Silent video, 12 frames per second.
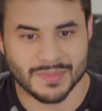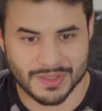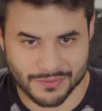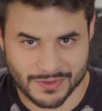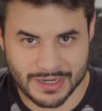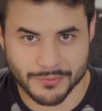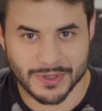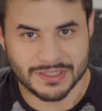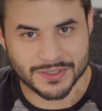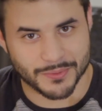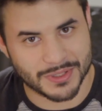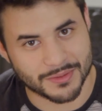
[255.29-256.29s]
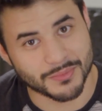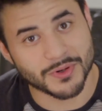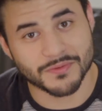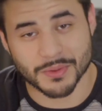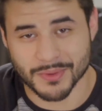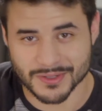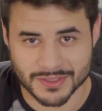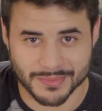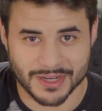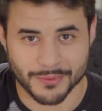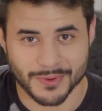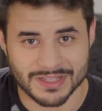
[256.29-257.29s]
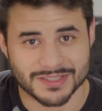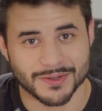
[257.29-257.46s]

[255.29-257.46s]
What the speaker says: in the right way so we can move the most amount of weight,